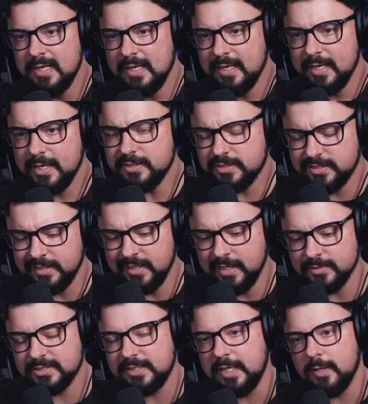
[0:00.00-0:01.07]
Here's the thing
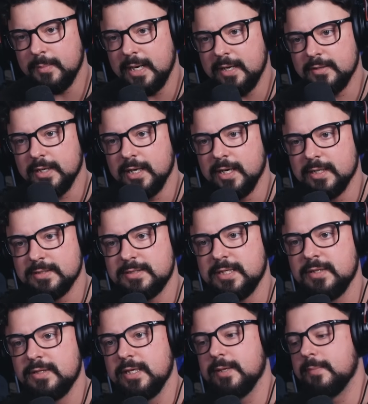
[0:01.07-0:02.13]
I'll say about
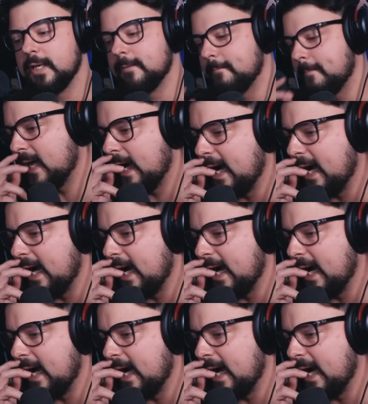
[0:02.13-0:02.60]
Cynthia, man.